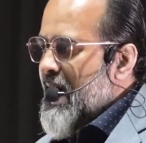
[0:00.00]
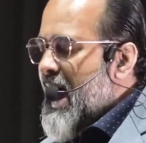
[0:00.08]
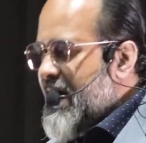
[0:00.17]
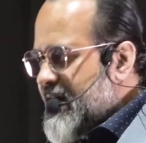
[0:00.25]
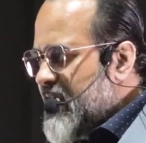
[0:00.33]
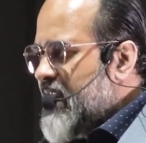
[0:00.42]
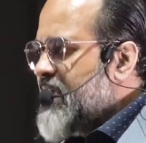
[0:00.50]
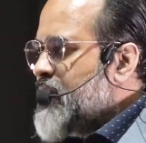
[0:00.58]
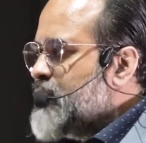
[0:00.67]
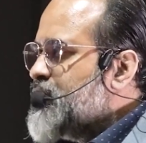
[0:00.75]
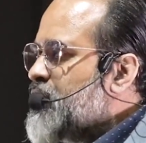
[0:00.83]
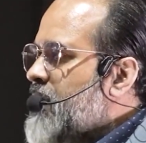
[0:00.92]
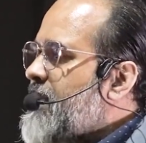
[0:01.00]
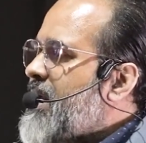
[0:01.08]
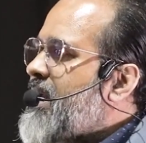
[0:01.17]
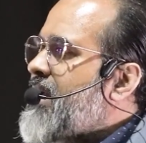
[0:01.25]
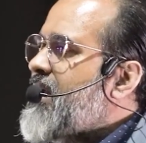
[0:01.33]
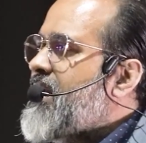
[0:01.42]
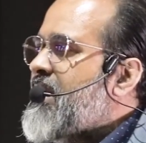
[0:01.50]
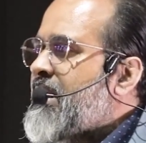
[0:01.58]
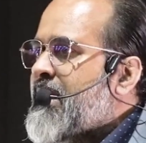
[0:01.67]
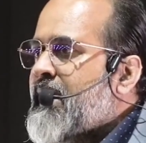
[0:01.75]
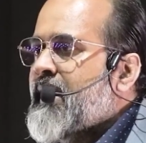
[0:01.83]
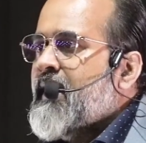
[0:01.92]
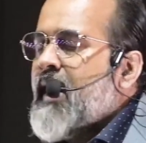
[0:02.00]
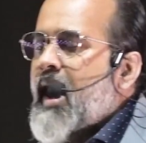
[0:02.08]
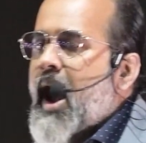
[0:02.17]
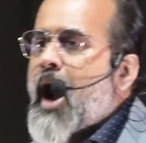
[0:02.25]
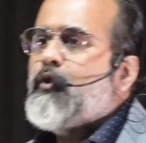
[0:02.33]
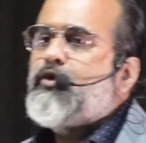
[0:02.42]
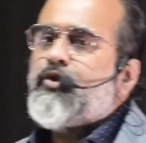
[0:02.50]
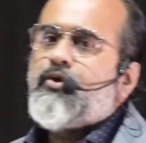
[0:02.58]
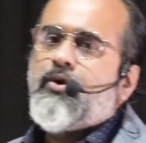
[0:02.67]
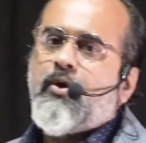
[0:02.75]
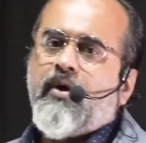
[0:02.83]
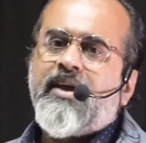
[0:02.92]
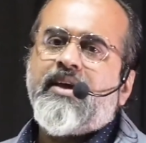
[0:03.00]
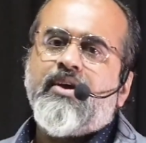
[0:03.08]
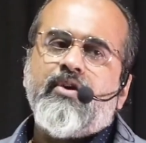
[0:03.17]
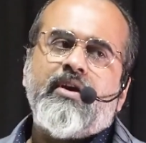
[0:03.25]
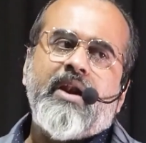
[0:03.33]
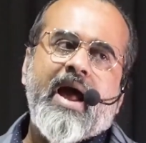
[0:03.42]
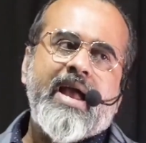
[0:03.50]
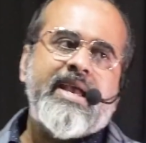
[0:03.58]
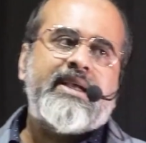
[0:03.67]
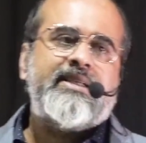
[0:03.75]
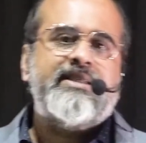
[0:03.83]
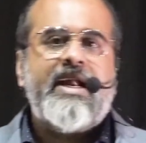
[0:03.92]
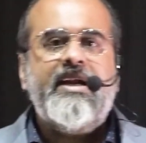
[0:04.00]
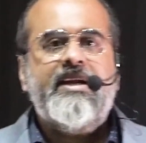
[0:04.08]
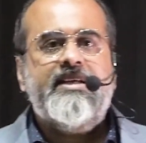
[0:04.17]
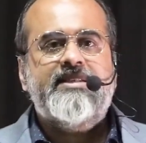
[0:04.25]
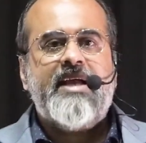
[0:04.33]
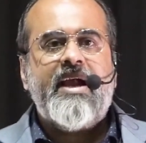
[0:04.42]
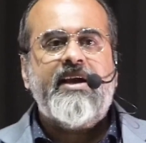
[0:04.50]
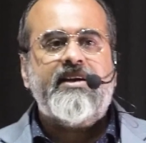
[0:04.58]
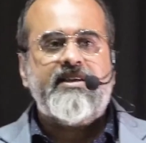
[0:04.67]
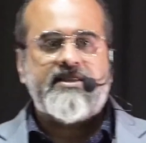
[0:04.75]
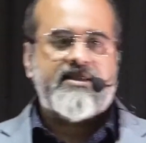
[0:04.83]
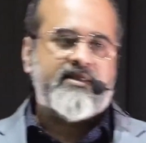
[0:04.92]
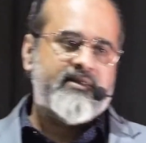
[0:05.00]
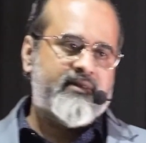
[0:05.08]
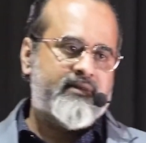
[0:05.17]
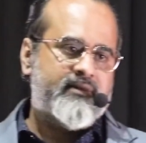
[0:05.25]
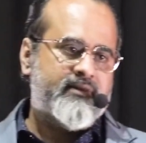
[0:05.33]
Ideally, you should be outgrowing your likes and desires